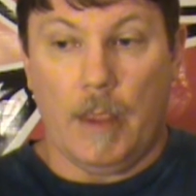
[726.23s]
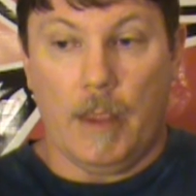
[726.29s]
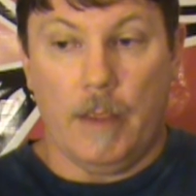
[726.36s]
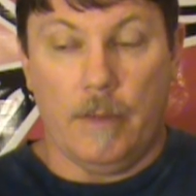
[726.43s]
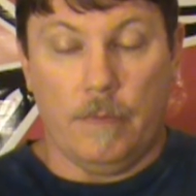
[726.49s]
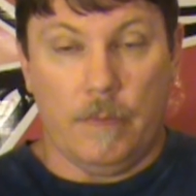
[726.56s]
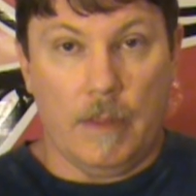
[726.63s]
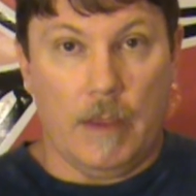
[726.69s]

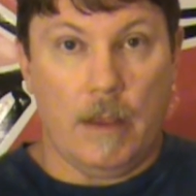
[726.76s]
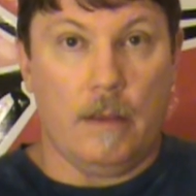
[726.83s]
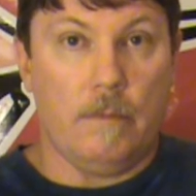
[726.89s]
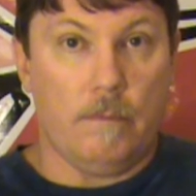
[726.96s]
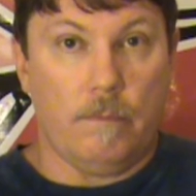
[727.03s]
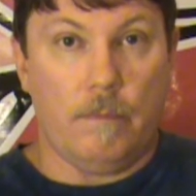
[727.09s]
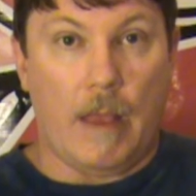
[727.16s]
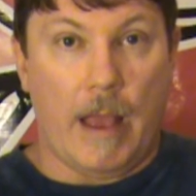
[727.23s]
in
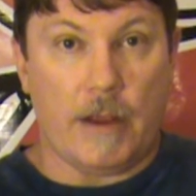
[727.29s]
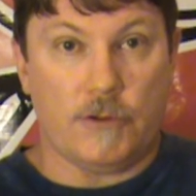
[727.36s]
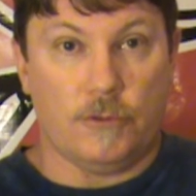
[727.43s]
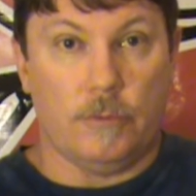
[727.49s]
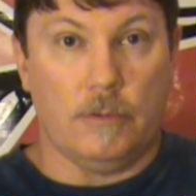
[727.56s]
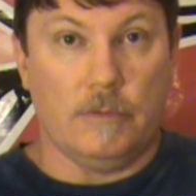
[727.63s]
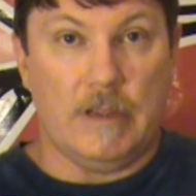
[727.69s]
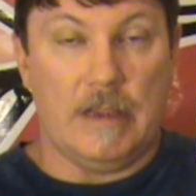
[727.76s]
the
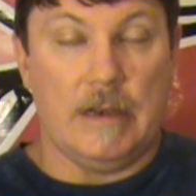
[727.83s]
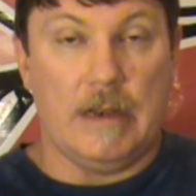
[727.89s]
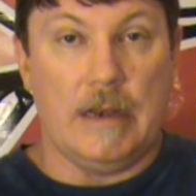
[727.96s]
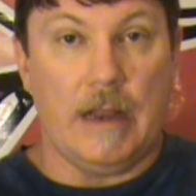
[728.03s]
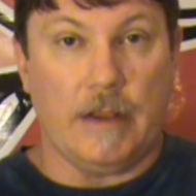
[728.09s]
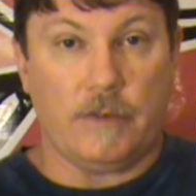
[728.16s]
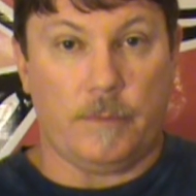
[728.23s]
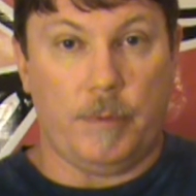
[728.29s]
actual
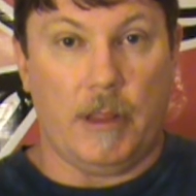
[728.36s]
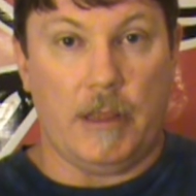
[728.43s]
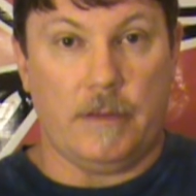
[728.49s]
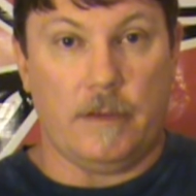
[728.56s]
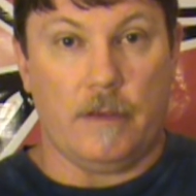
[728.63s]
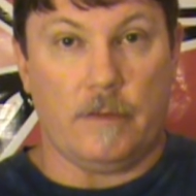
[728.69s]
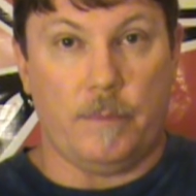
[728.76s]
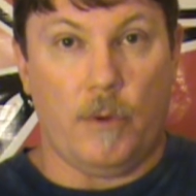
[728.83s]
D&D Next
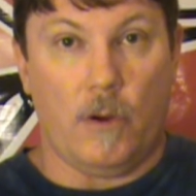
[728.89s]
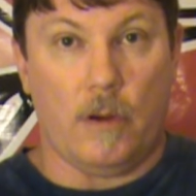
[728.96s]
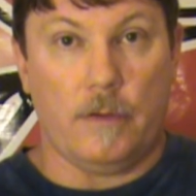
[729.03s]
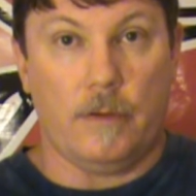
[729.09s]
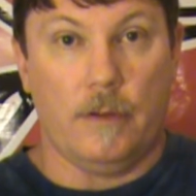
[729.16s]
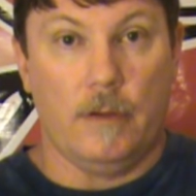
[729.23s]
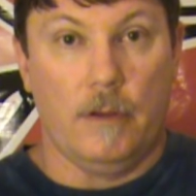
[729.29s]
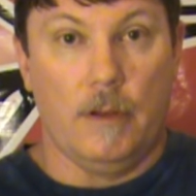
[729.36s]
playtest
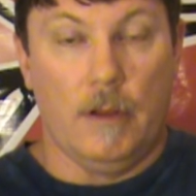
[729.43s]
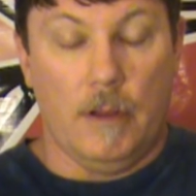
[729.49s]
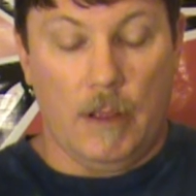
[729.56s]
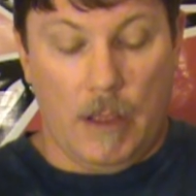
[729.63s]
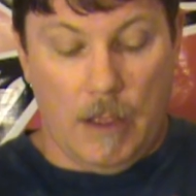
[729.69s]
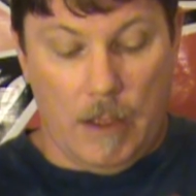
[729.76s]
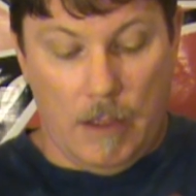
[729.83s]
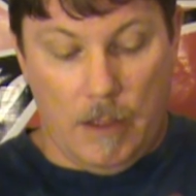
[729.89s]
part.
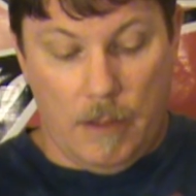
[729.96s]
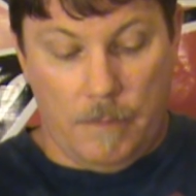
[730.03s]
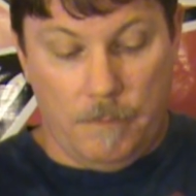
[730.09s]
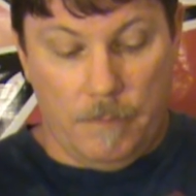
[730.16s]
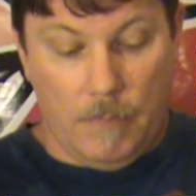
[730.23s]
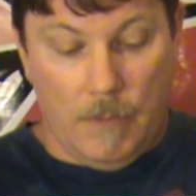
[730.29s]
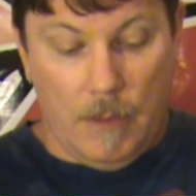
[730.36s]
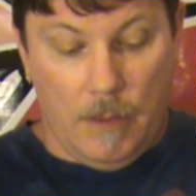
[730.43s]

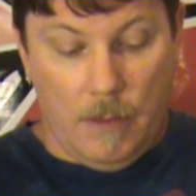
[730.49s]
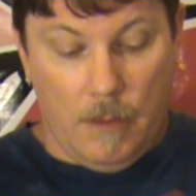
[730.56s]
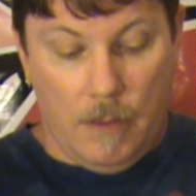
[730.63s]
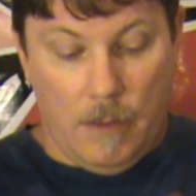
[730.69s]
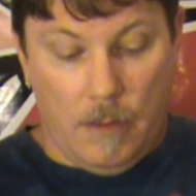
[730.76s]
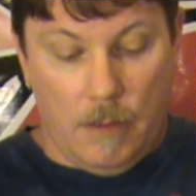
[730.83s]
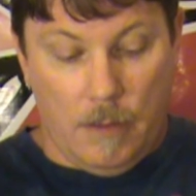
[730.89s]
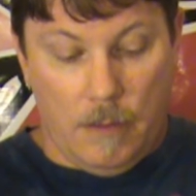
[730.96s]
I
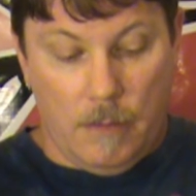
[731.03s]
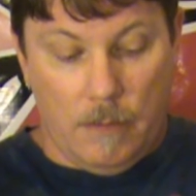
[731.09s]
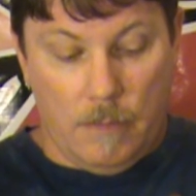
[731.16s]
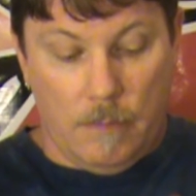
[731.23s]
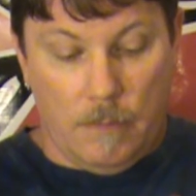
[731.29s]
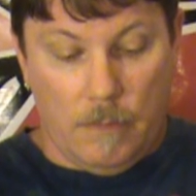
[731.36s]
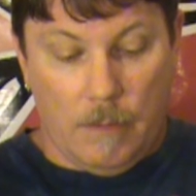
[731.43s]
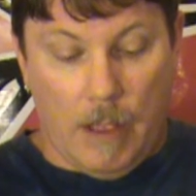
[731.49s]

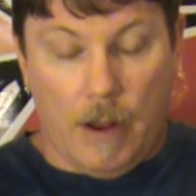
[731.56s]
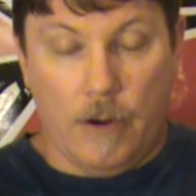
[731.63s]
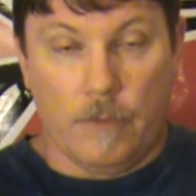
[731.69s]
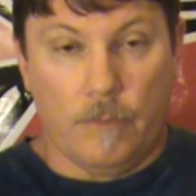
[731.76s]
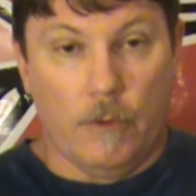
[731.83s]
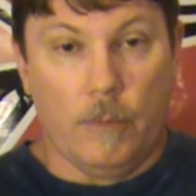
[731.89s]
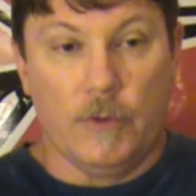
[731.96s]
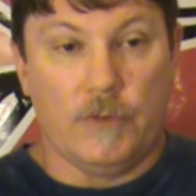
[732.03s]

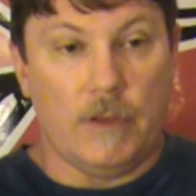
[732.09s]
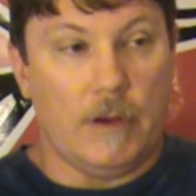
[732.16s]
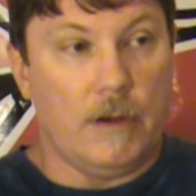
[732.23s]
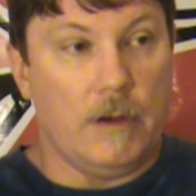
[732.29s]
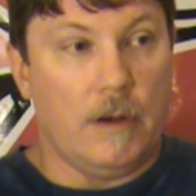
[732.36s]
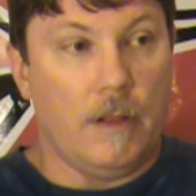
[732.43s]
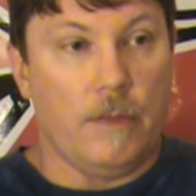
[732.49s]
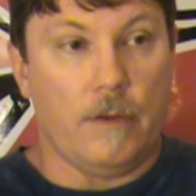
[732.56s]
heard rumors that
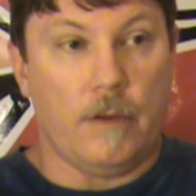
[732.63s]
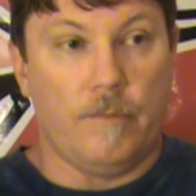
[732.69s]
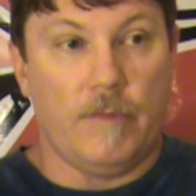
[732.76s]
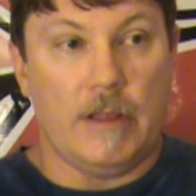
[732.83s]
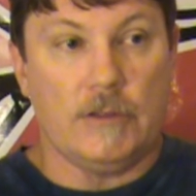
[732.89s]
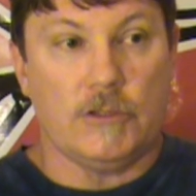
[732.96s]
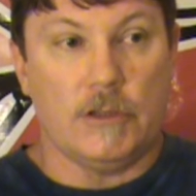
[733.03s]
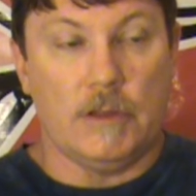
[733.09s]
in another
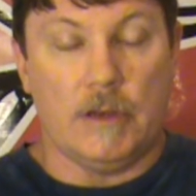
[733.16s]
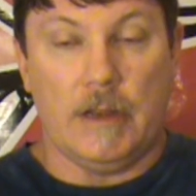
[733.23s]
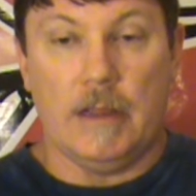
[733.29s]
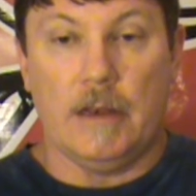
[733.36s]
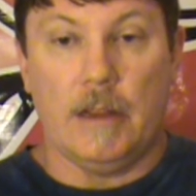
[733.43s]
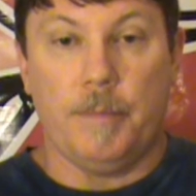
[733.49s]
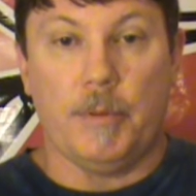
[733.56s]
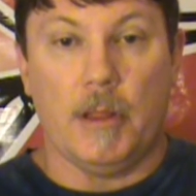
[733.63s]
convention, the
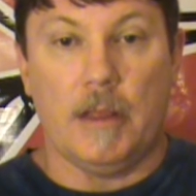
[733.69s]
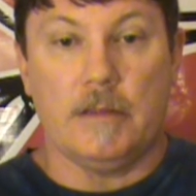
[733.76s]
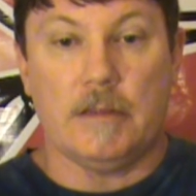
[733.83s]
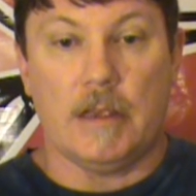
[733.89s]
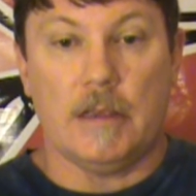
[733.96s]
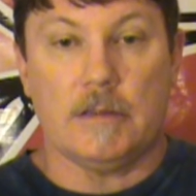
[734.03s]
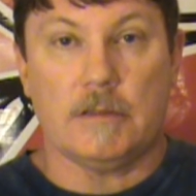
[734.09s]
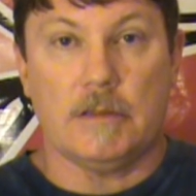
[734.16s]
D&D
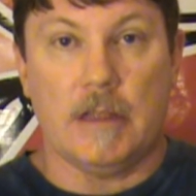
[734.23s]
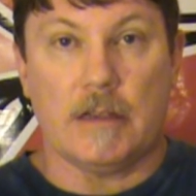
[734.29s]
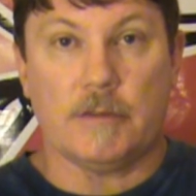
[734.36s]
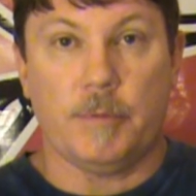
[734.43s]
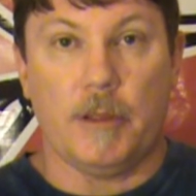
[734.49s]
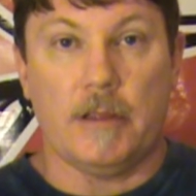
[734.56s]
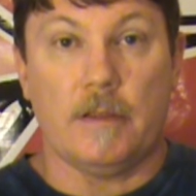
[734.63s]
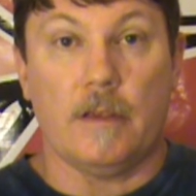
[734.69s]

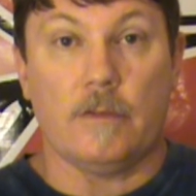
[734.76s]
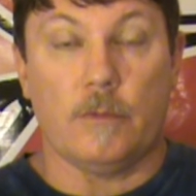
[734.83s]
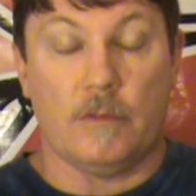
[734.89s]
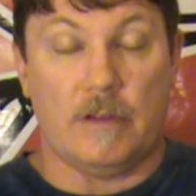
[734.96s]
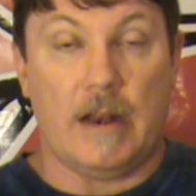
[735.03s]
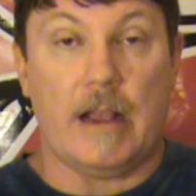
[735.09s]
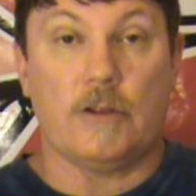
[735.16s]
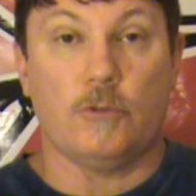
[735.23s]
Next playtest
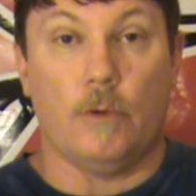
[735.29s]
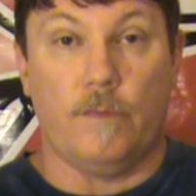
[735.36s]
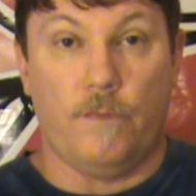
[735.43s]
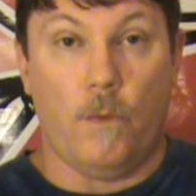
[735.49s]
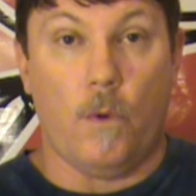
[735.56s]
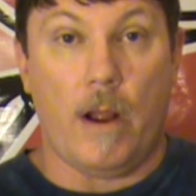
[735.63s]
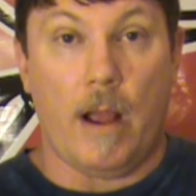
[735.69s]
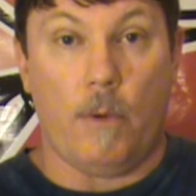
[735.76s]
was an actual
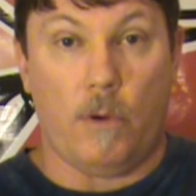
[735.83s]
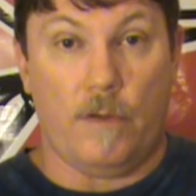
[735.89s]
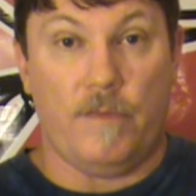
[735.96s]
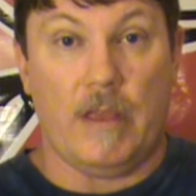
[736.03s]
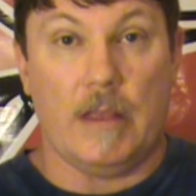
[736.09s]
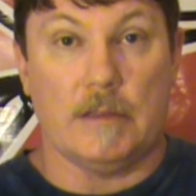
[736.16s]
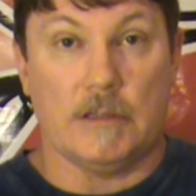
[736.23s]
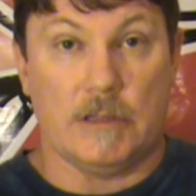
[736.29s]
4-hour
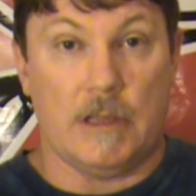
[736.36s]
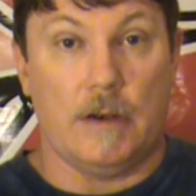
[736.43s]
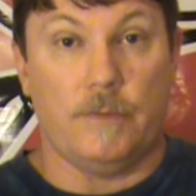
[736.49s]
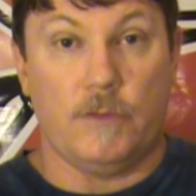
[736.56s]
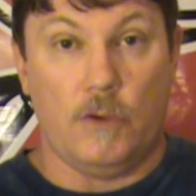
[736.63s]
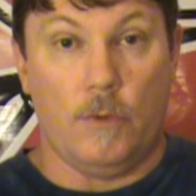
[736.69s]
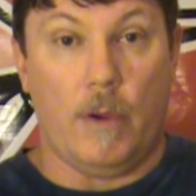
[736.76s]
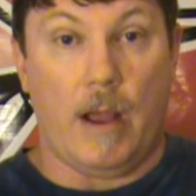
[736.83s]
event instead
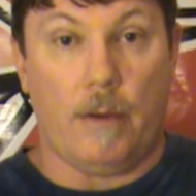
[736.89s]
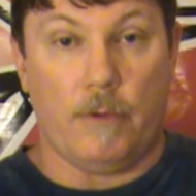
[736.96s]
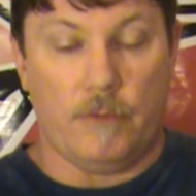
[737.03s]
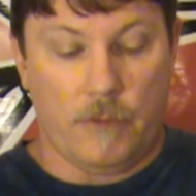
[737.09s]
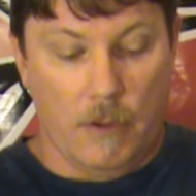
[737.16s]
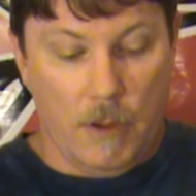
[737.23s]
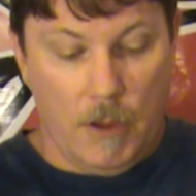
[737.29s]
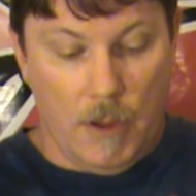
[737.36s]
of 2
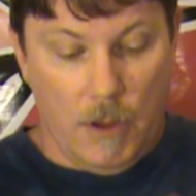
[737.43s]
hours.